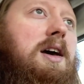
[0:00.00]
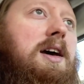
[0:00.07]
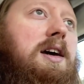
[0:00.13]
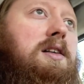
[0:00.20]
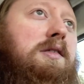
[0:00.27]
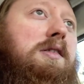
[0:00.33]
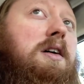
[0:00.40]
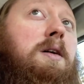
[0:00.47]

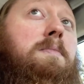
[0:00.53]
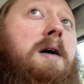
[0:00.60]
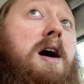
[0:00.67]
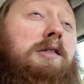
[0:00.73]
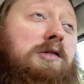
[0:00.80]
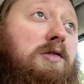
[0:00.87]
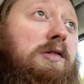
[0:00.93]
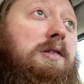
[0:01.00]
and Sega
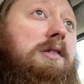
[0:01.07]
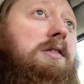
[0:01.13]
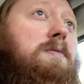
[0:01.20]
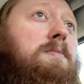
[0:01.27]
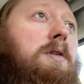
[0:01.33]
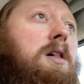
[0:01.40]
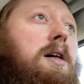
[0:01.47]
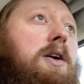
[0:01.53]
Master
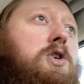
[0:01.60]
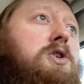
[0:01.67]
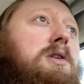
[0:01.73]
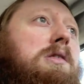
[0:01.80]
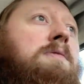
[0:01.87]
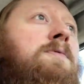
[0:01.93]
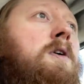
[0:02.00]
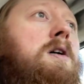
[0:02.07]
System
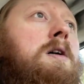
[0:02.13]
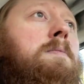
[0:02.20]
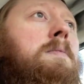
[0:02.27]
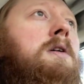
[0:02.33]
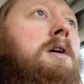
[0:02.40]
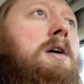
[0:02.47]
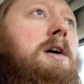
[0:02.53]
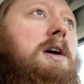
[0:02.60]
collections
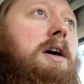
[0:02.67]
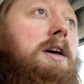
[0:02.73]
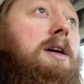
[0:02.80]
from.